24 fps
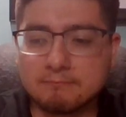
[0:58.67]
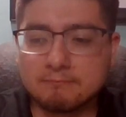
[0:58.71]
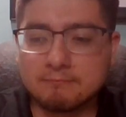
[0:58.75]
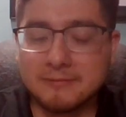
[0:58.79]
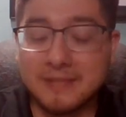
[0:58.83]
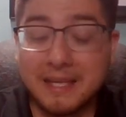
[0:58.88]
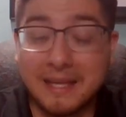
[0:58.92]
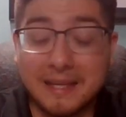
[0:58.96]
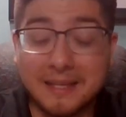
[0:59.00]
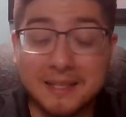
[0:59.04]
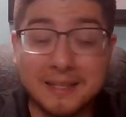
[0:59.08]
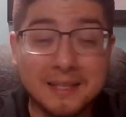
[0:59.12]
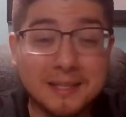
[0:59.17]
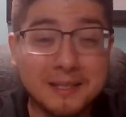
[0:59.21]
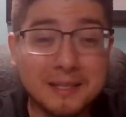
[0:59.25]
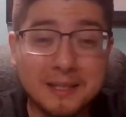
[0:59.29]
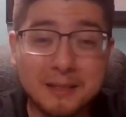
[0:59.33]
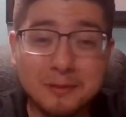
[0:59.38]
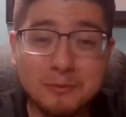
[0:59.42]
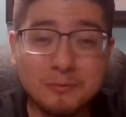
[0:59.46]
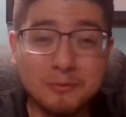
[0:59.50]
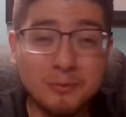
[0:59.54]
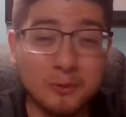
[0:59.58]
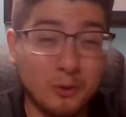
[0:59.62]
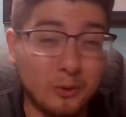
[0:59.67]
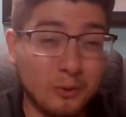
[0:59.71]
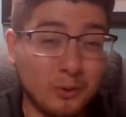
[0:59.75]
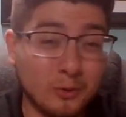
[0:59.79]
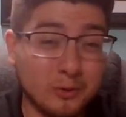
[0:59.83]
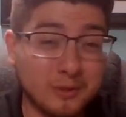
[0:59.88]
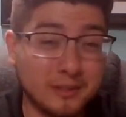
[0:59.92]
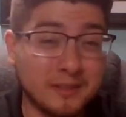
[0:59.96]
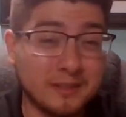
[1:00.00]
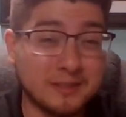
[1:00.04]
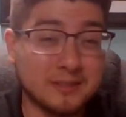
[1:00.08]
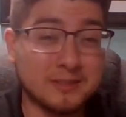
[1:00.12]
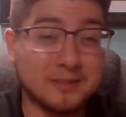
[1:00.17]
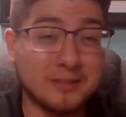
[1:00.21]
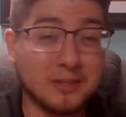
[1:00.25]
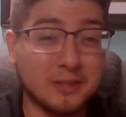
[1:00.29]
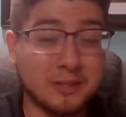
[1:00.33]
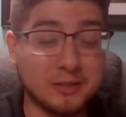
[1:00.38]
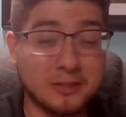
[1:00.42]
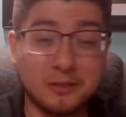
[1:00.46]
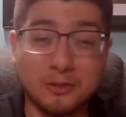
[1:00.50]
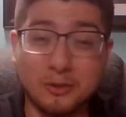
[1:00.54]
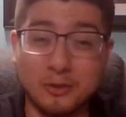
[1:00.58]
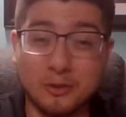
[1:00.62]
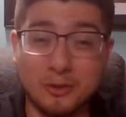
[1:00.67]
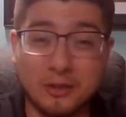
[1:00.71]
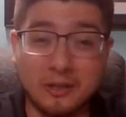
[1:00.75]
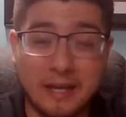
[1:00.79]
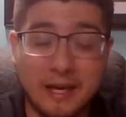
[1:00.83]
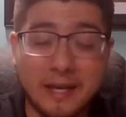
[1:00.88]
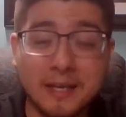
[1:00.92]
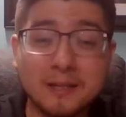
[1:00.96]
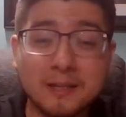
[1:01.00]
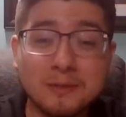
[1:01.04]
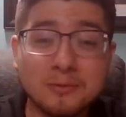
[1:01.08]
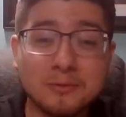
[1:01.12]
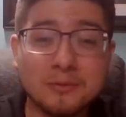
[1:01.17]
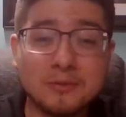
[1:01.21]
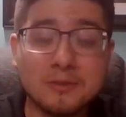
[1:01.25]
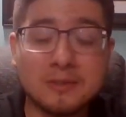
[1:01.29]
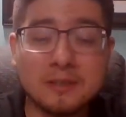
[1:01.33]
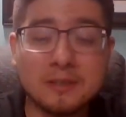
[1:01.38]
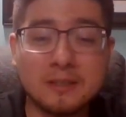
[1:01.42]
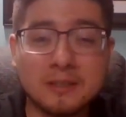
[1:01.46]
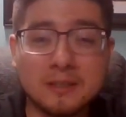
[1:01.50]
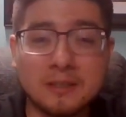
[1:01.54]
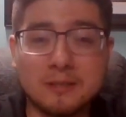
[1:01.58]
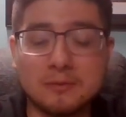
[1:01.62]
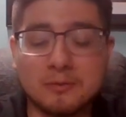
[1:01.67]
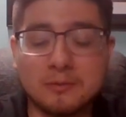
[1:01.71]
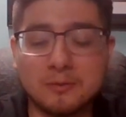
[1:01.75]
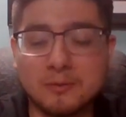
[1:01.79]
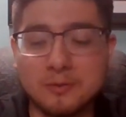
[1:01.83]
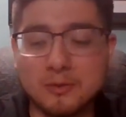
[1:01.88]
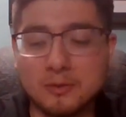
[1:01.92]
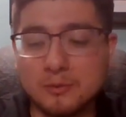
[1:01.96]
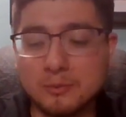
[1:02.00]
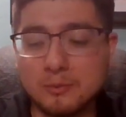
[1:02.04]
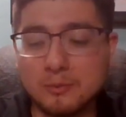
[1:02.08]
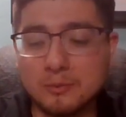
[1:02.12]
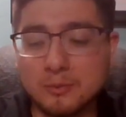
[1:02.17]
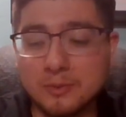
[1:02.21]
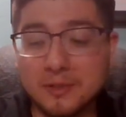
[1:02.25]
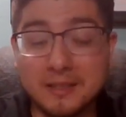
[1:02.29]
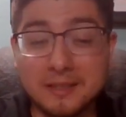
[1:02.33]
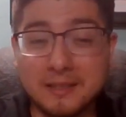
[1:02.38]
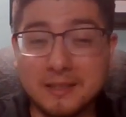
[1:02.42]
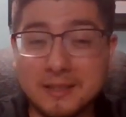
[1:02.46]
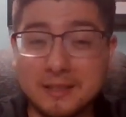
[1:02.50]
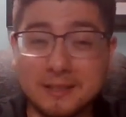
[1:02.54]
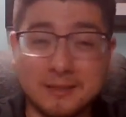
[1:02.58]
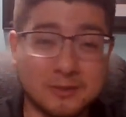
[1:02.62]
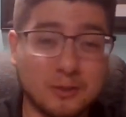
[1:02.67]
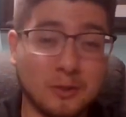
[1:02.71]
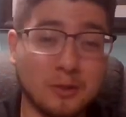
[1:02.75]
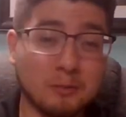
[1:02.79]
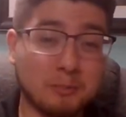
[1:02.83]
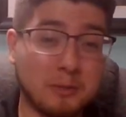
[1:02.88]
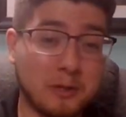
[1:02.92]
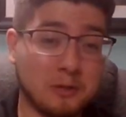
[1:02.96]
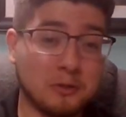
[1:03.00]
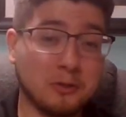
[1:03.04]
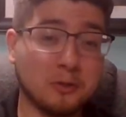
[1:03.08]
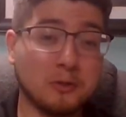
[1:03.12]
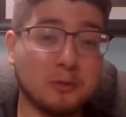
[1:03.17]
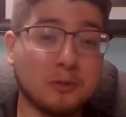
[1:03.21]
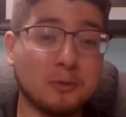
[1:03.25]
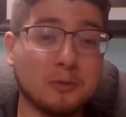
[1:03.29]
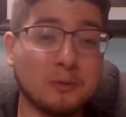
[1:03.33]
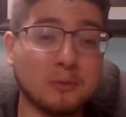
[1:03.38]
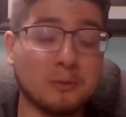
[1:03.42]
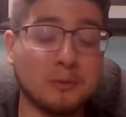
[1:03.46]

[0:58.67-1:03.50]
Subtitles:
thanking him for all he has done in your life, if you really think it's all about you